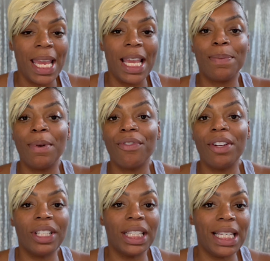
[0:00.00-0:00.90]
it's been
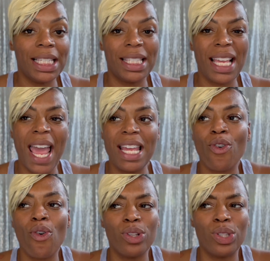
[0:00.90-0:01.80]
re-released, and
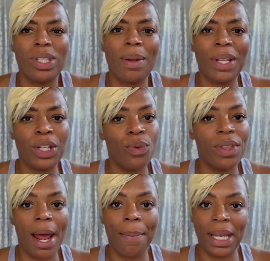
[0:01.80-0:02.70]
also something new
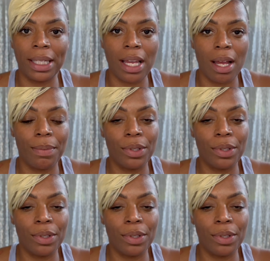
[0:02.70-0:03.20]
that I picked up.